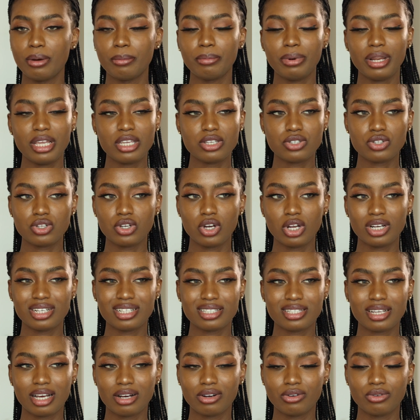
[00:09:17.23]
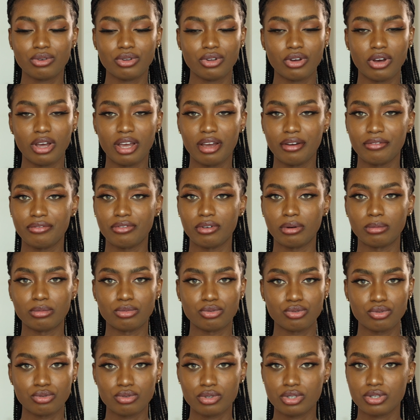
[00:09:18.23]
Please do not detangle your hair
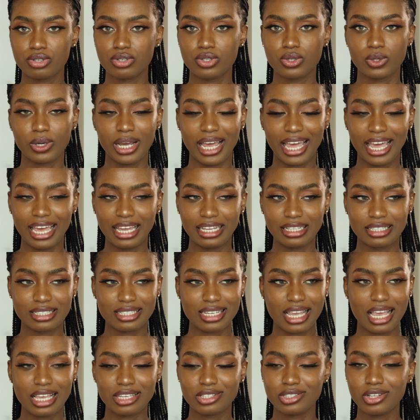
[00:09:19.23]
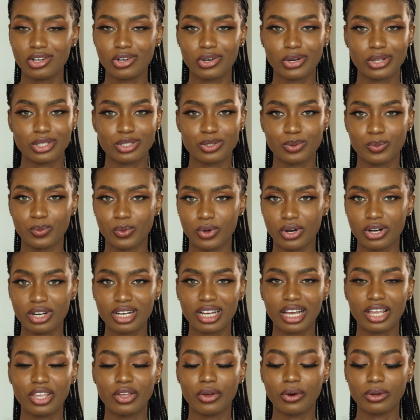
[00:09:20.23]
from roots to ends. It's not going to
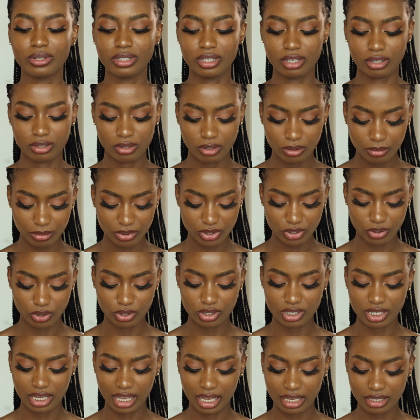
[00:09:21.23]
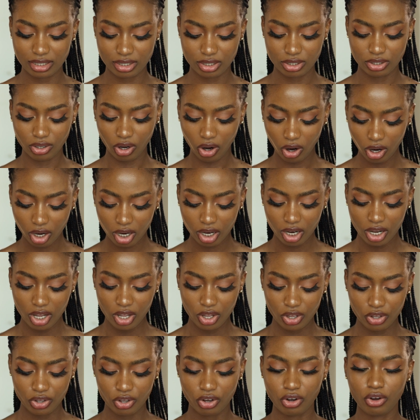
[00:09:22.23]
work. The comb is going to get stuck.
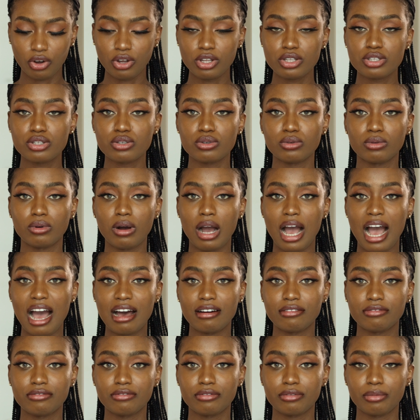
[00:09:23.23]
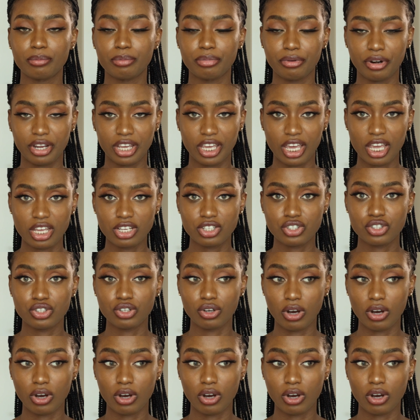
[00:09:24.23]
You're going to have breakage.